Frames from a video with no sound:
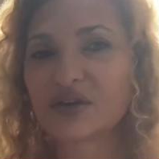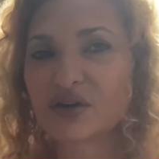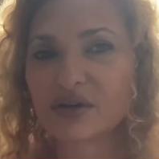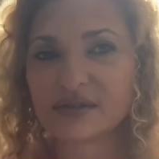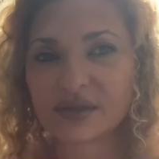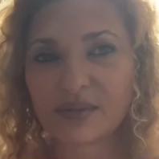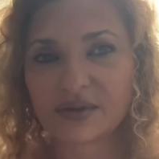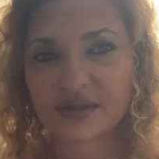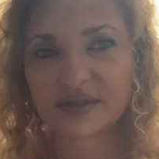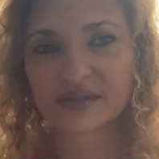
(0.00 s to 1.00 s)
careless
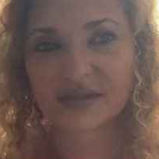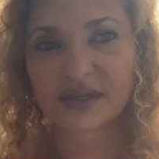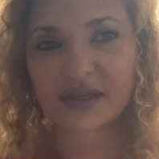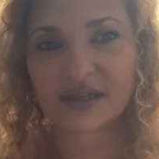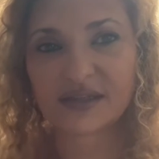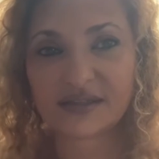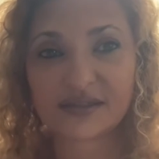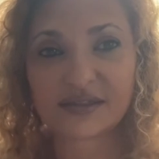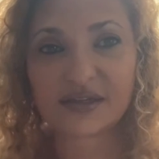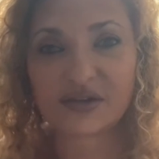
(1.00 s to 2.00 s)
about this. This is
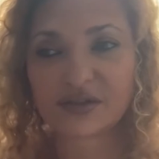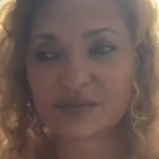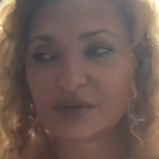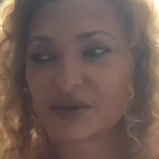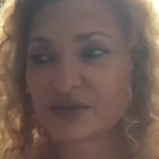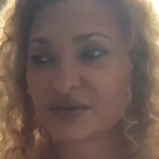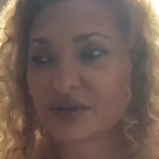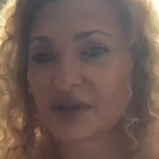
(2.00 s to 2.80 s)
serious, because